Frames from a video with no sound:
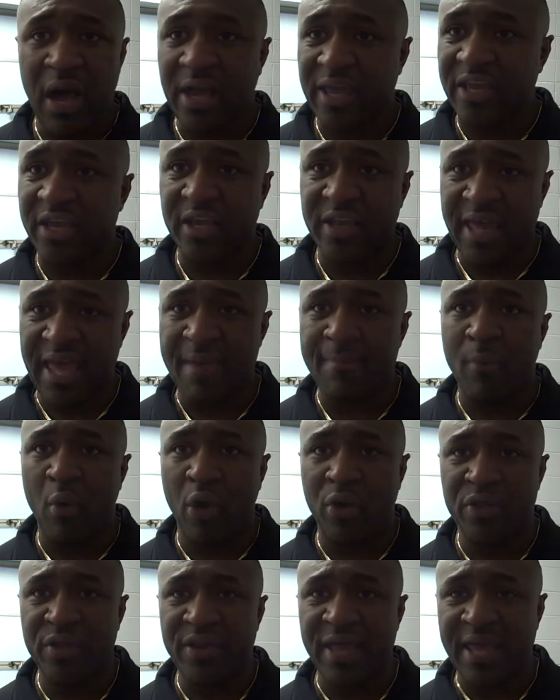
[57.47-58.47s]
He could have had
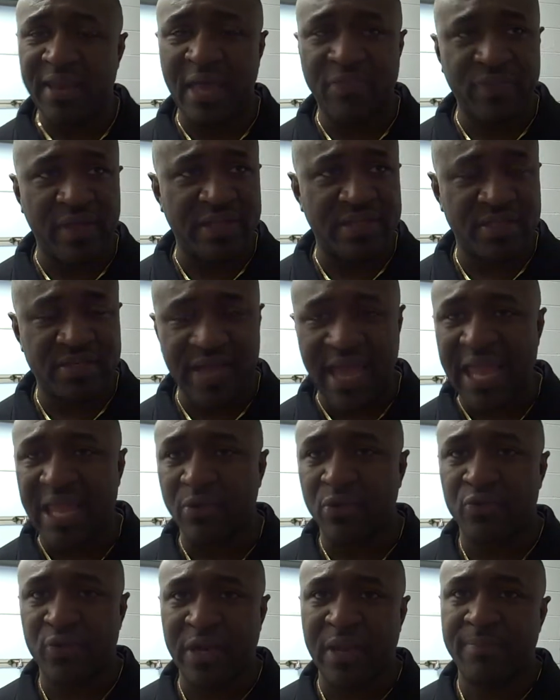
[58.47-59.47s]
more than that, and I think tonight he
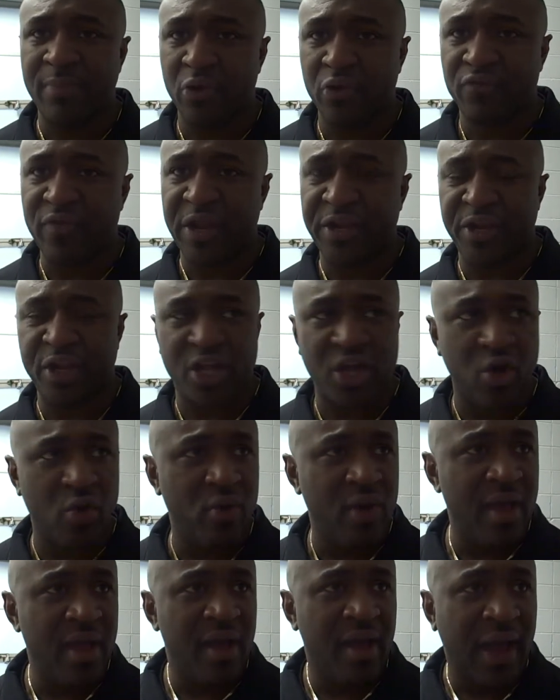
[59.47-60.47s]
was really motivated to go.
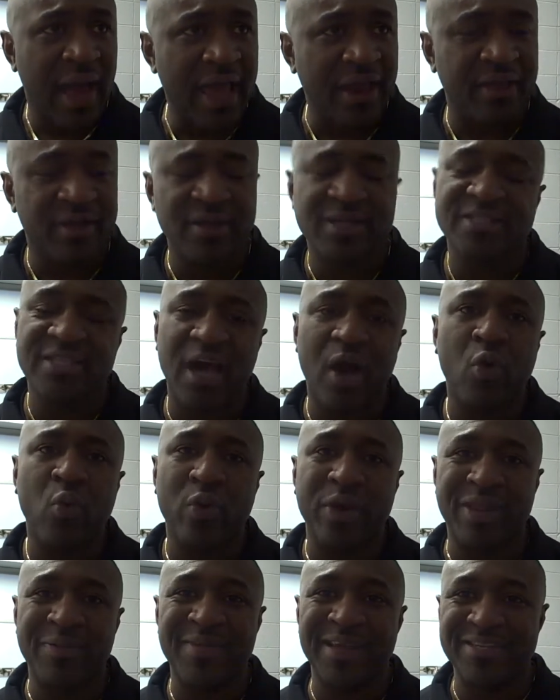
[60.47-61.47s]
I had a good talk
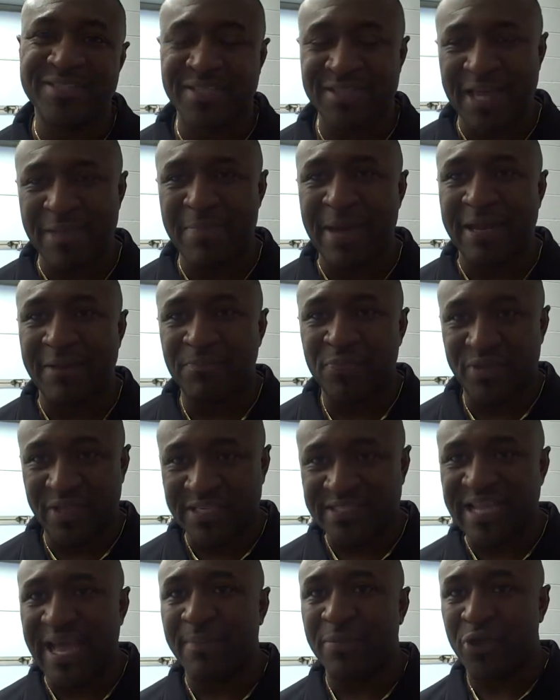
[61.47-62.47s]
with him yesterday, but
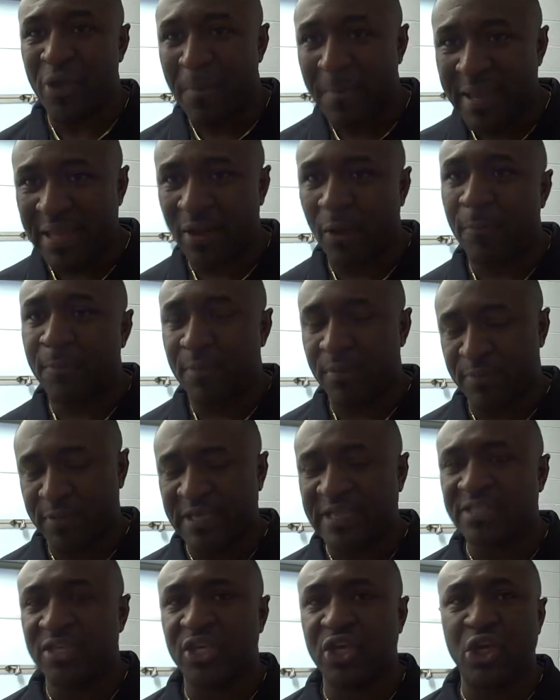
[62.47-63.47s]
this time of year being on
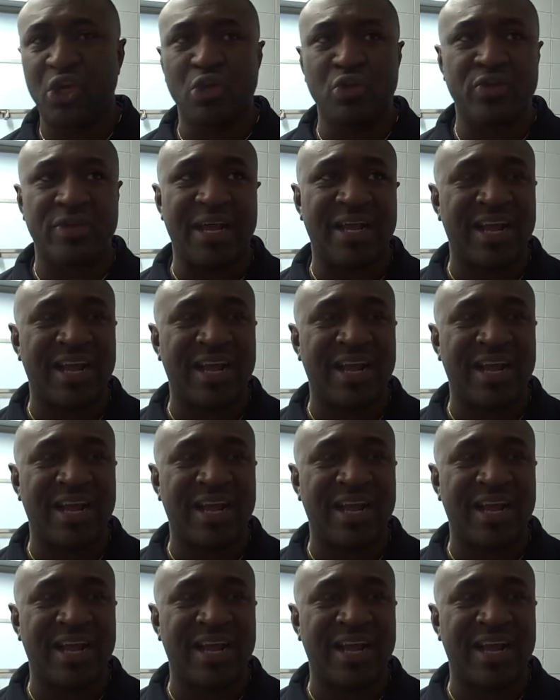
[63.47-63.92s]
P's and Q's, and I